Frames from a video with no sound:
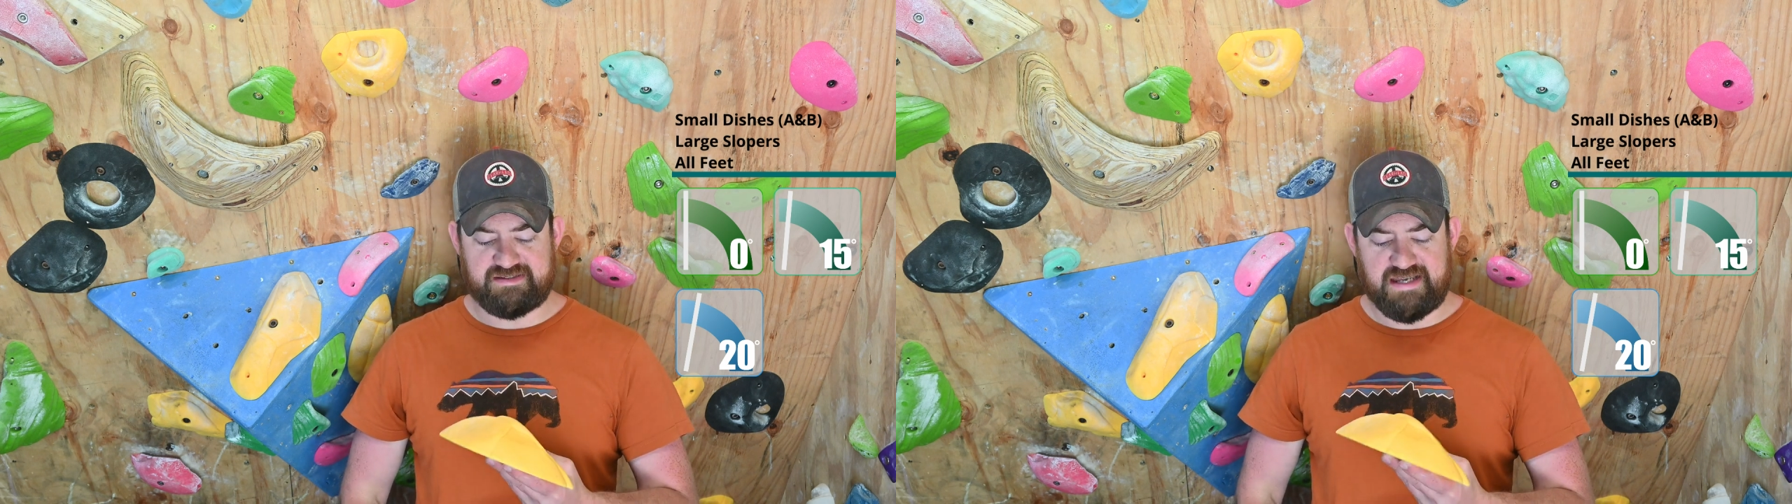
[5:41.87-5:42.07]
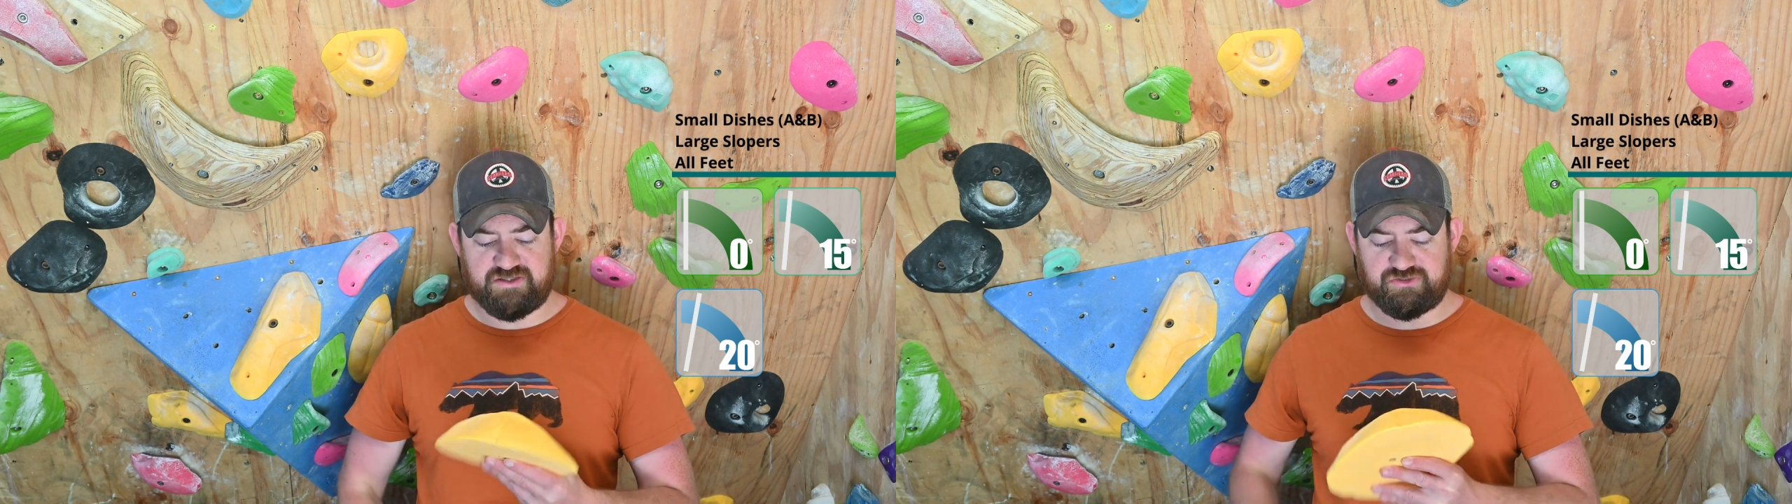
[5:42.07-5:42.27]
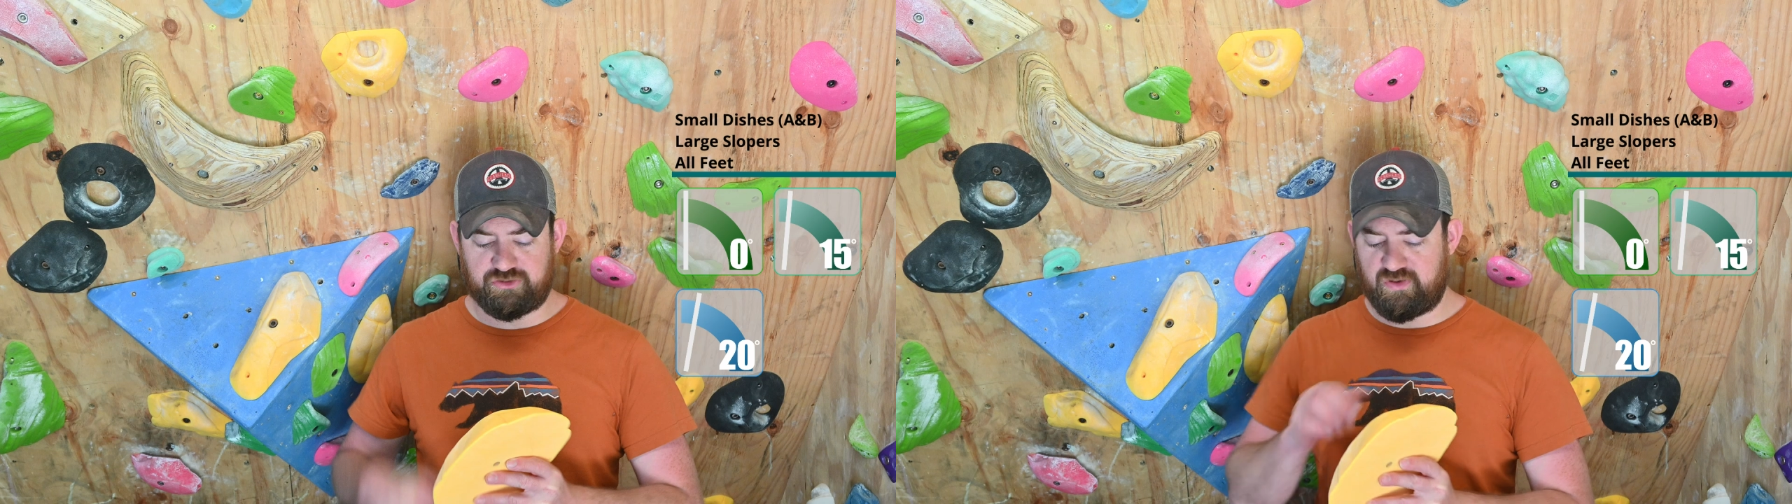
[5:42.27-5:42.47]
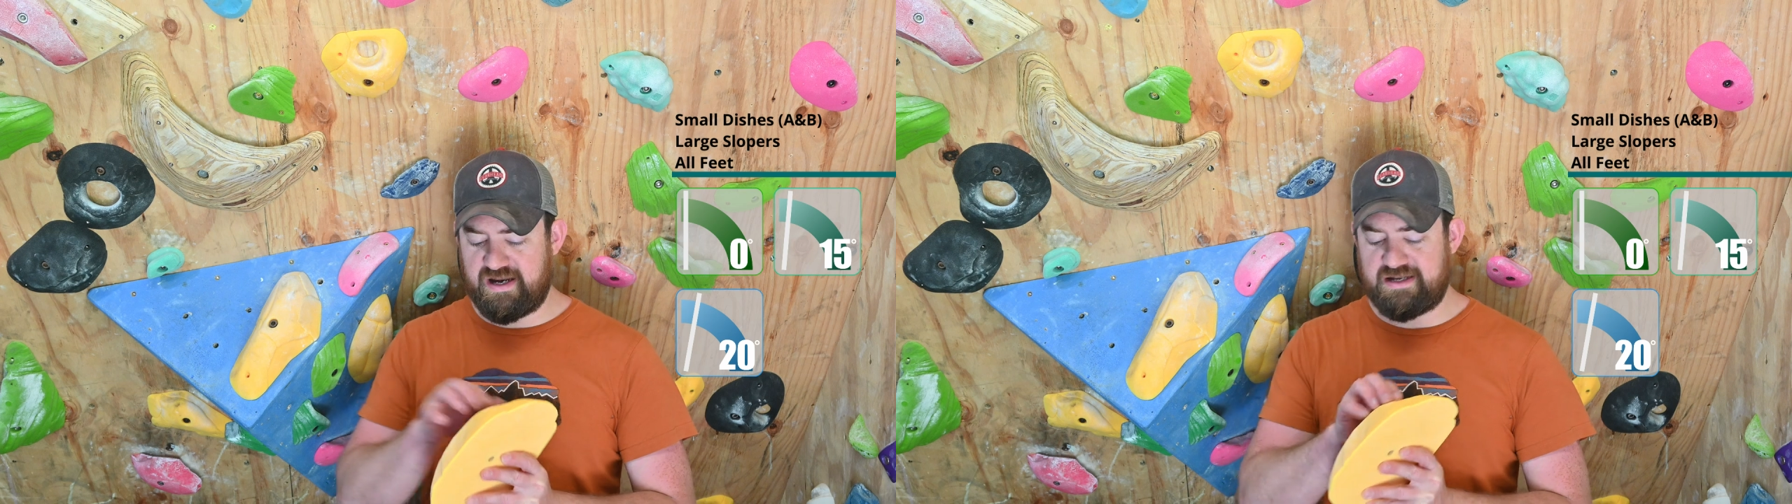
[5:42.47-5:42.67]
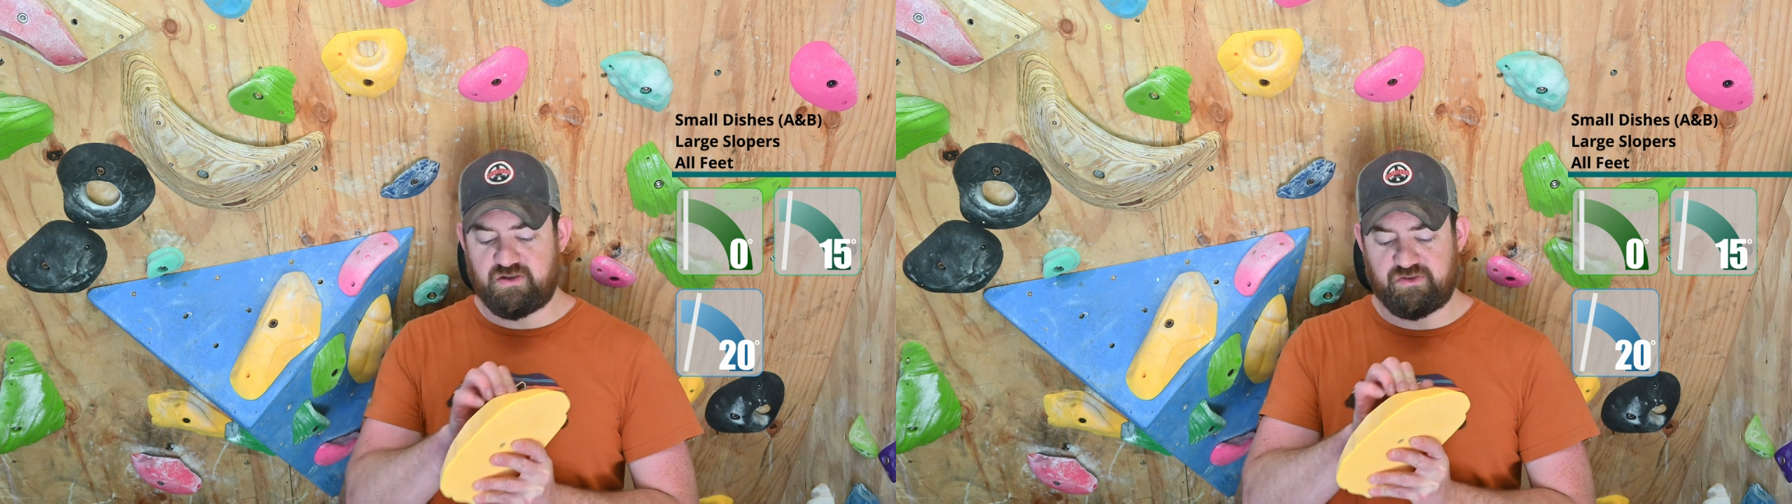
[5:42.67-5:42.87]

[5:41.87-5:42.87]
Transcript: the textures are great.